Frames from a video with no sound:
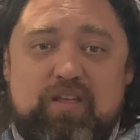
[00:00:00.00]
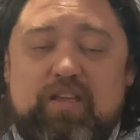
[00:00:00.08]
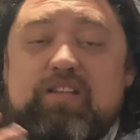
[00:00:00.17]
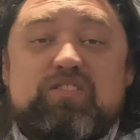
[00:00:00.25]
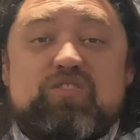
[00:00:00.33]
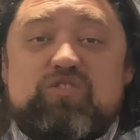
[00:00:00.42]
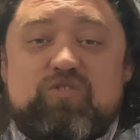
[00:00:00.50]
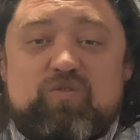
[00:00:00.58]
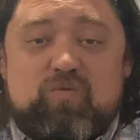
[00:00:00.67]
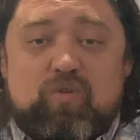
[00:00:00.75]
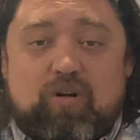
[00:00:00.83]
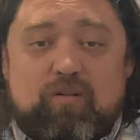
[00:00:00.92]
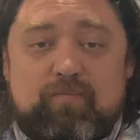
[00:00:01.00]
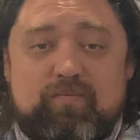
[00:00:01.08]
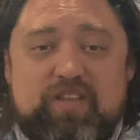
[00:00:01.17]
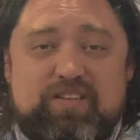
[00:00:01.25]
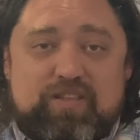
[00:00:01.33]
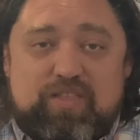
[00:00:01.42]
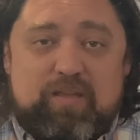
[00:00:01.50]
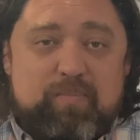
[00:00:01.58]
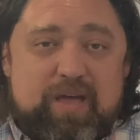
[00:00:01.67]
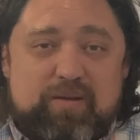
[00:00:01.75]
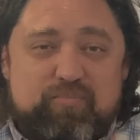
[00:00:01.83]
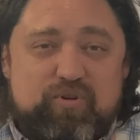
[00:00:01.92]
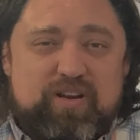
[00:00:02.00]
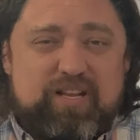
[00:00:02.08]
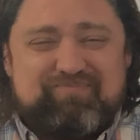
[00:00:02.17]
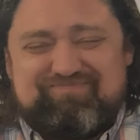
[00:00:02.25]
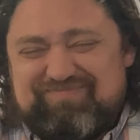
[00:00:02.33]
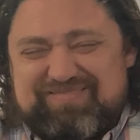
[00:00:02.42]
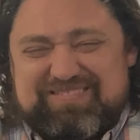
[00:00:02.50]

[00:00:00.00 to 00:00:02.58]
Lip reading: It's a tool. Is a ThinkPad pretty?